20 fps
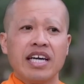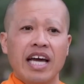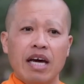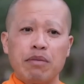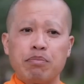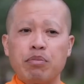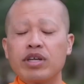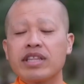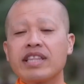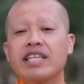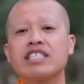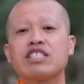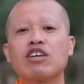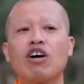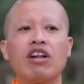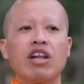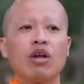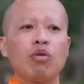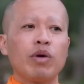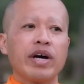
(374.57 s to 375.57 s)
and put this
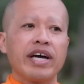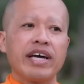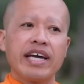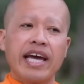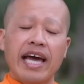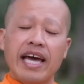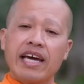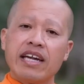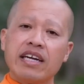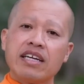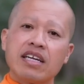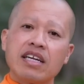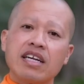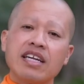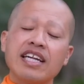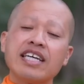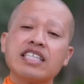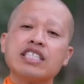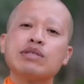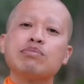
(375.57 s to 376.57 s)
all away and
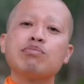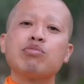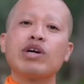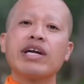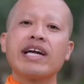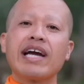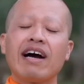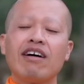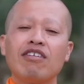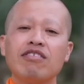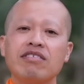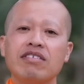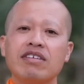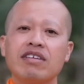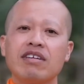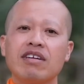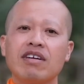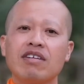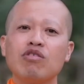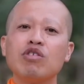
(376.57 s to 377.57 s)
let's bring out,
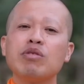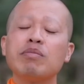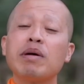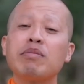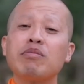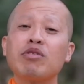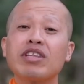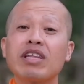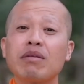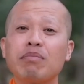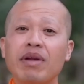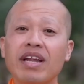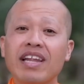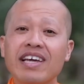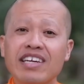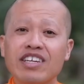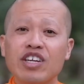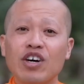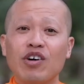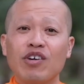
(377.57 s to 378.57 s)
remember the
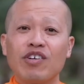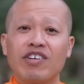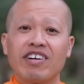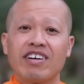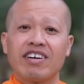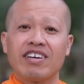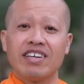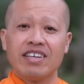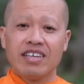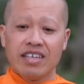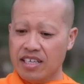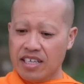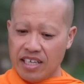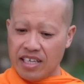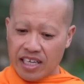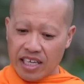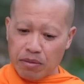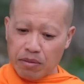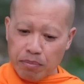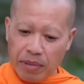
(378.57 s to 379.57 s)
Play-Doh.
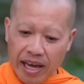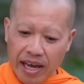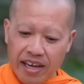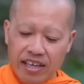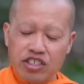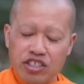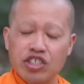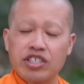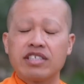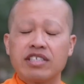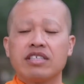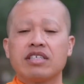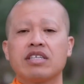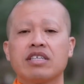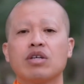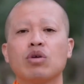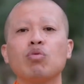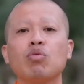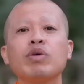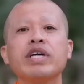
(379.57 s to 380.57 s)
Imagine
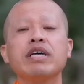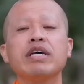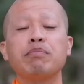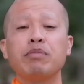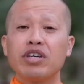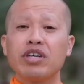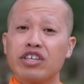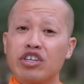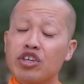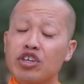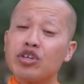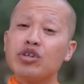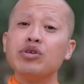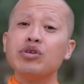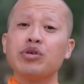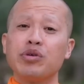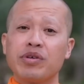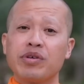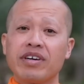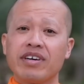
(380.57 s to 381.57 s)
we put
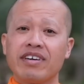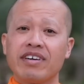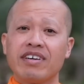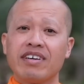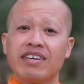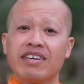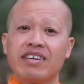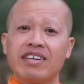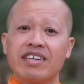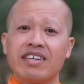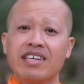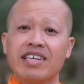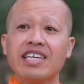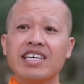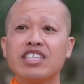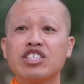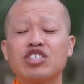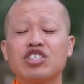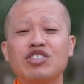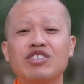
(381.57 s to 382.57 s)
you
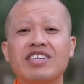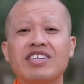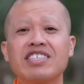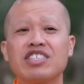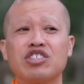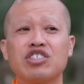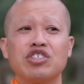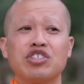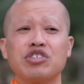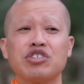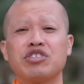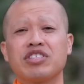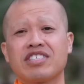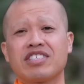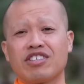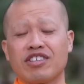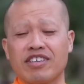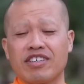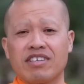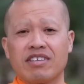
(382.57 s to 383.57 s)
into this
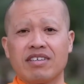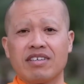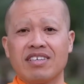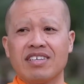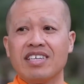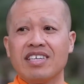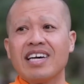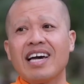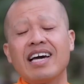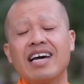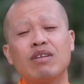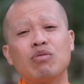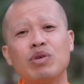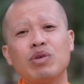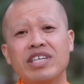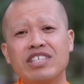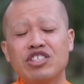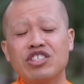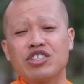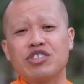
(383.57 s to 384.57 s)
juicer and
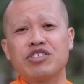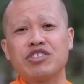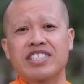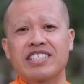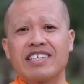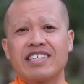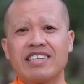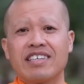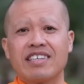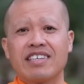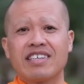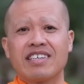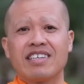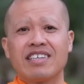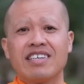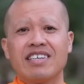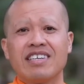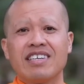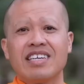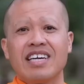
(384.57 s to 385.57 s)
we juice it.
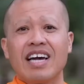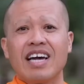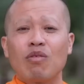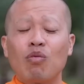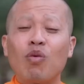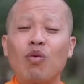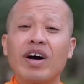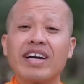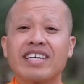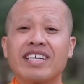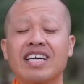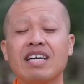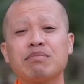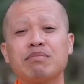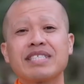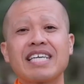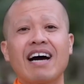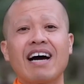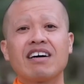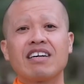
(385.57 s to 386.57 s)
What
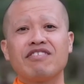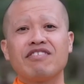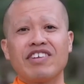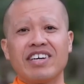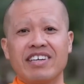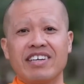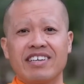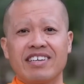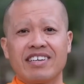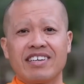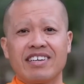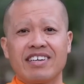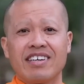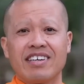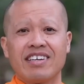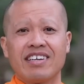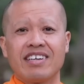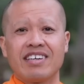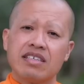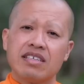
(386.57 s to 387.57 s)
comes out of it?
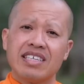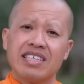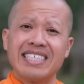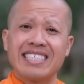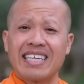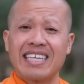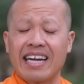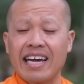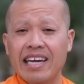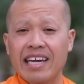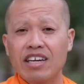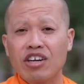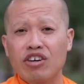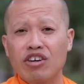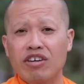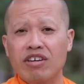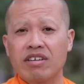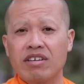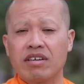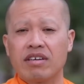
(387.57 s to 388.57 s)
Is it
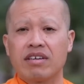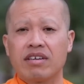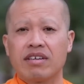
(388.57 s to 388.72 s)
anger?